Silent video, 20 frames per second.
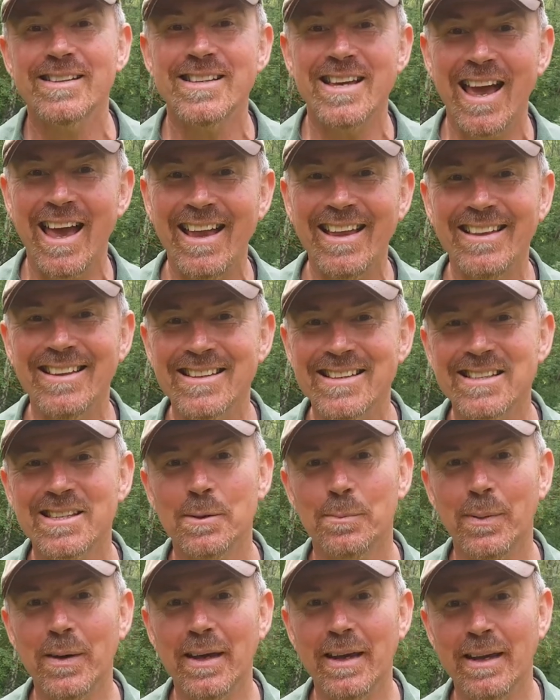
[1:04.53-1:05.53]
tends
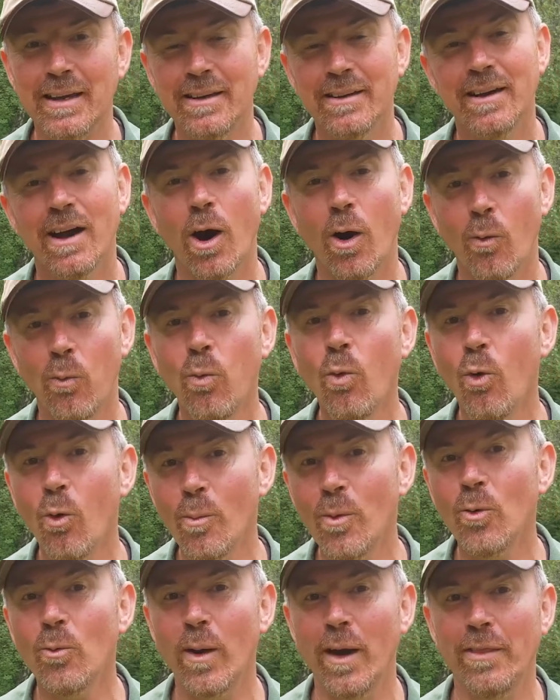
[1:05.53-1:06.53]
to be a
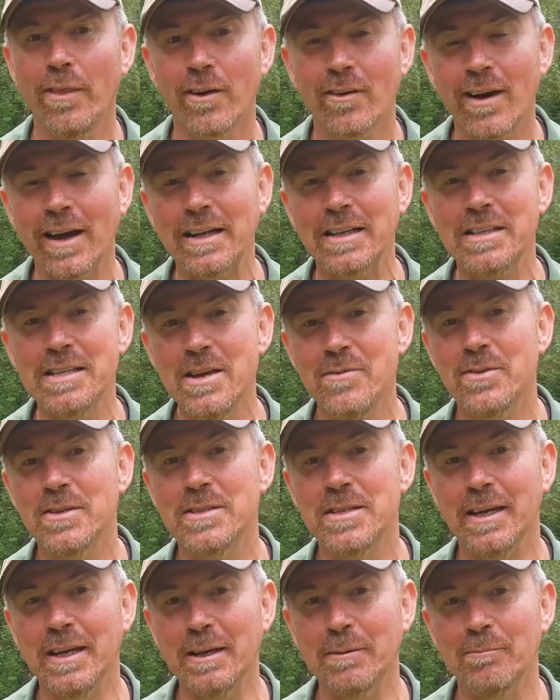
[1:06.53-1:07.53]
warmer weather
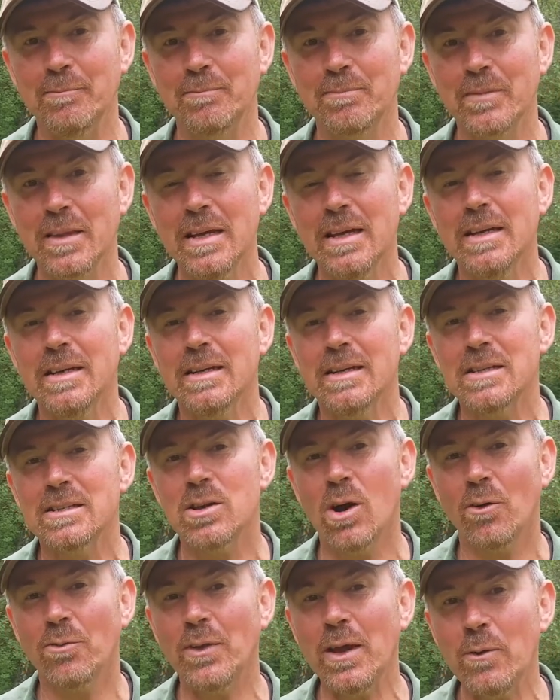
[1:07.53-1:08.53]
activity.
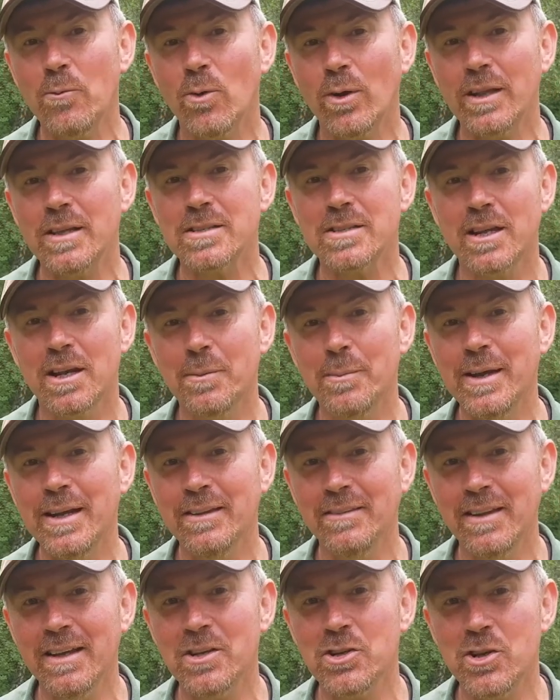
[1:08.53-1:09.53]
So I think what it's going to
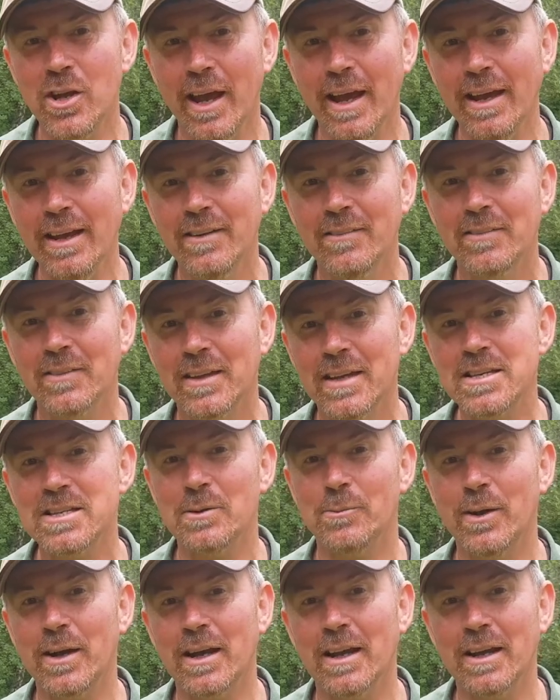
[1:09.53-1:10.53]
mean this year is
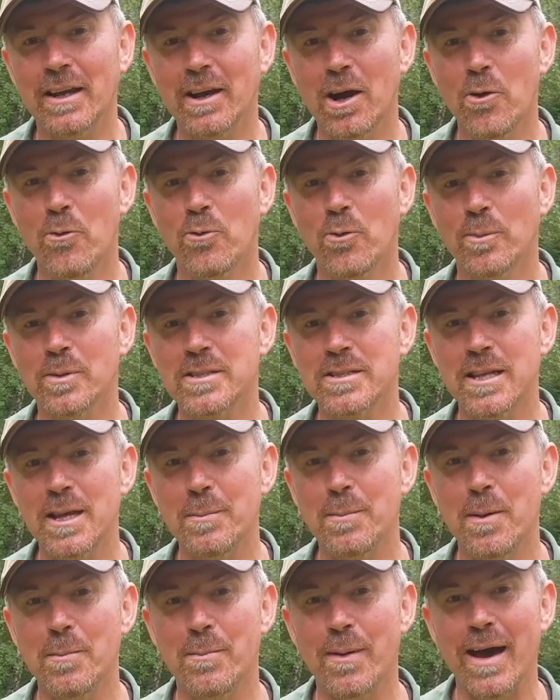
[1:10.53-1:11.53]
that we're going to go from a
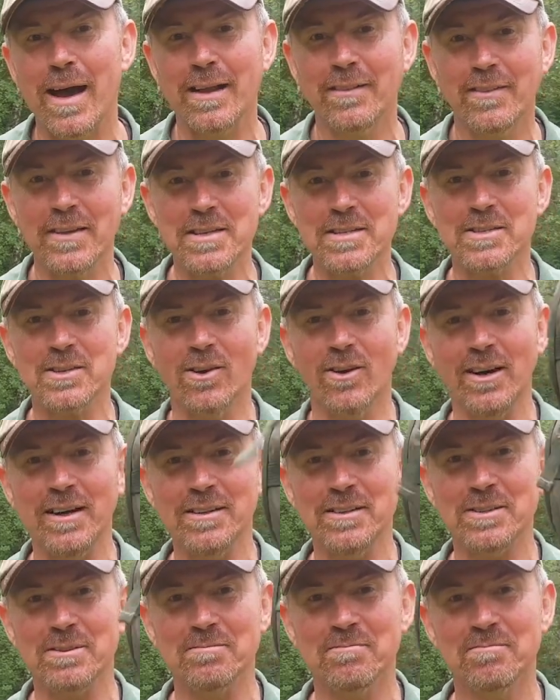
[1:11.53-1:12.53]
sleeping bag this
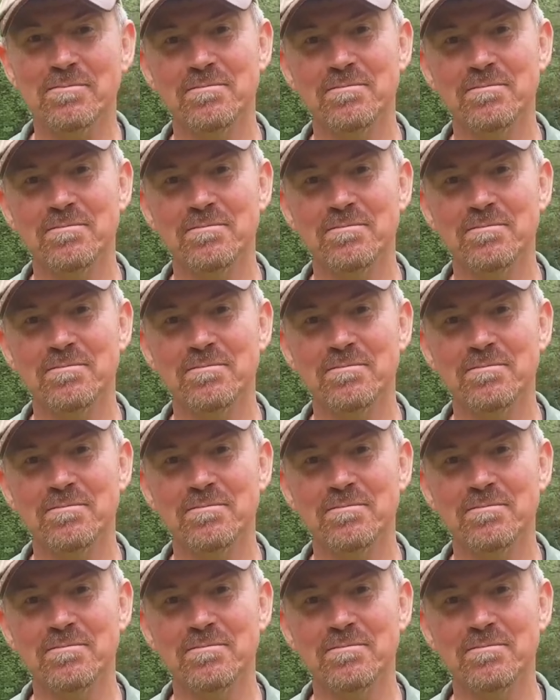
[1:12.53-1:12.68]
size